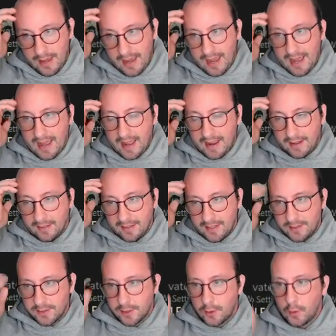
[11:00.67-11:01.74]
And
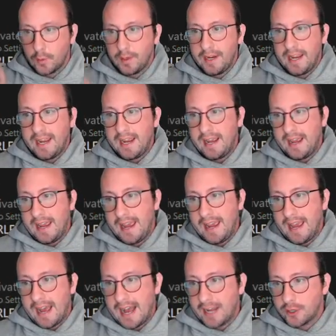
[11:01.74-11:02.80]
let's create a
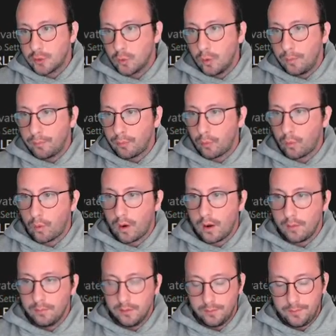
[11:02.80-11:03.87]
actual
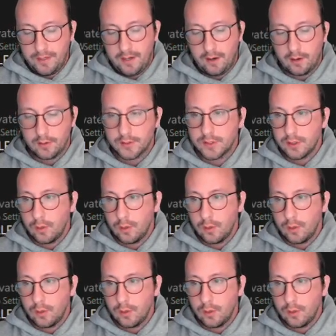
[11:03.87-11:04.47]
problem here. So